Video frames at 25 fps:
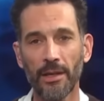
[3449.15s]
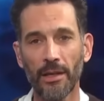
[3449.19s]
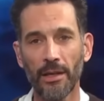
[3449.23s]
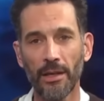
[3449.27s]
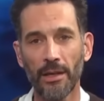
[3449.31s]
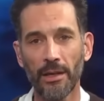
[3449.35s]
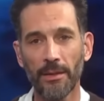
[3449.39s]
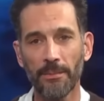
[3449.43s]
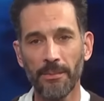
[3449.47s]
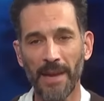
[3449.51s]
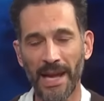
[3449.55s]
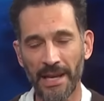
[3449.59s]

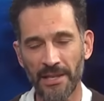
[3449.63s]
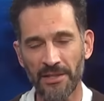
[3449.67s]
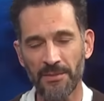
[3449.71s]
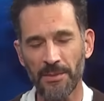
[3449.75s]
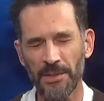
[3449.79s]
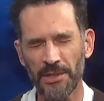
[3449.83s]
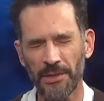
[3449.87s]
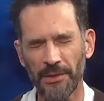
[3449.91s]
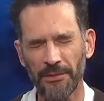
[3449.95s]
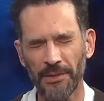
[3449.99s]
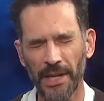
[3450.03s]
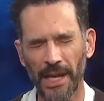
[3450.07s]

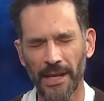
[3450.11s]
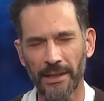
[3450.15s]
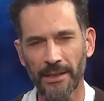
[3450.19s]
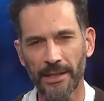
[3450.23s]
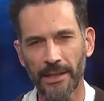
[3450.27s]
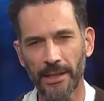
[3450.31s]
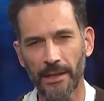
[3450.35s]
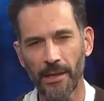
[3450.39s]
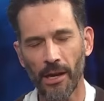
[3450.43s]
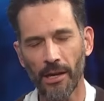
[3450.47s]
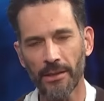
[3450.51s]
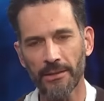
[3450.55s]
Management of
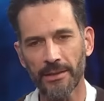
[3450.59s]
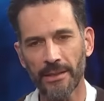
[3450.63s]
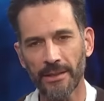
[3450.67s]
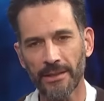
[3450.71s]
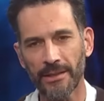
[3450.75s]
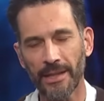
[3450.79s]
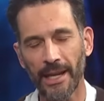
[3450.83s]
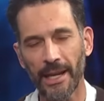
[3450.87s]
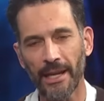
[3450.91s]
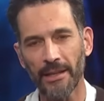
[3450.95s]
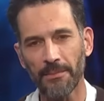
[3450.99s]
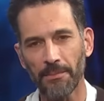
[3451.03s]
Reality
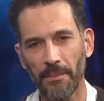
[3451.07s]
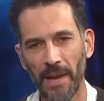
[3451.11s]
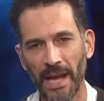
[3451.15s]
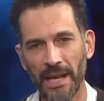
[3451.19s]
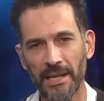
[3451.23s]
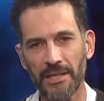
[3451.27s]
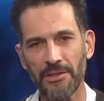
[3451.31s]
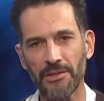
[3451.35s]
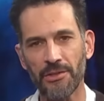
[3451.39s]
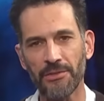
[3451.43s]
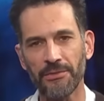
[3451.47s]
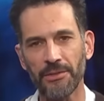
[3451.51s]
content at
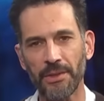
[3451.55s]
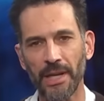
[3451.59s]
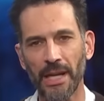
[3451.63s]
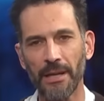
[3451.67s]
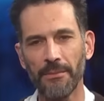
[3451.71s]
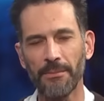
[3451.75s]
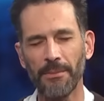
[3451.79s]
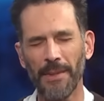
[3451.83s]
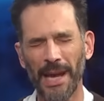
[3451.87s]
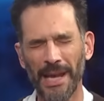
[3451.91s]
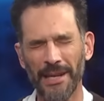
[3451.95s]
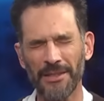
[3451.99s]

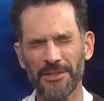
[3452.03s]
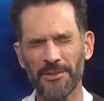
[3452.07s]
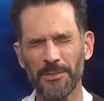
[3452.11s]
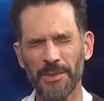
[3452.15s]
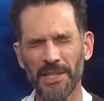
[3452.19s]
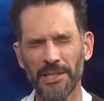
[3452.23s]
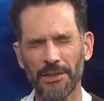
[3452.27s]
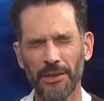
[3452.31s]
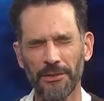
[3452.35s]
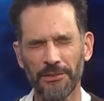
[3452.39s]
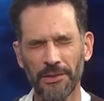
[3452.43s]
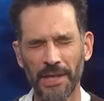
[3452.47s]

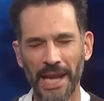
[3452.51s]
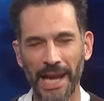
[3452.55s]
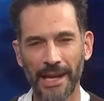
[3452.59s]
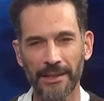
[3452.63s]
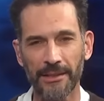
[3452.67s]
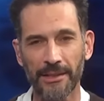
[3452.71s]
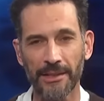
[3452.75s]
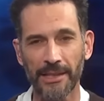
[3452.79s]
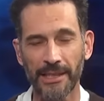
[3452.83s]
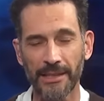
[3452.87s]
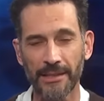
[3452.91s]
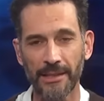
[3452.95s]

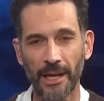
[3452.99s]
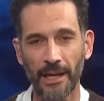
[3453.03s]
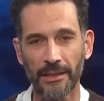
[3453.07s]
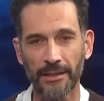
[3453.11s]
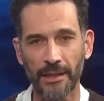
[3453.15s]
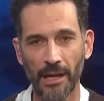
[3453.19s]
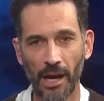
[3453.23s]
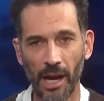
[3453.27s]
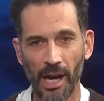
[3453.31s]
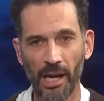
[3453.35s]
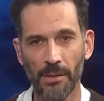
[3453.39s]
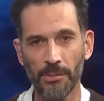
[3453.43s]

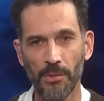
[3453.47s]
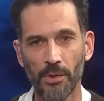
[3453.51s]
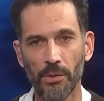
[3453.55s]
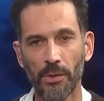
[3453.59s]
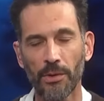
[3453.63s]
managementofreality.com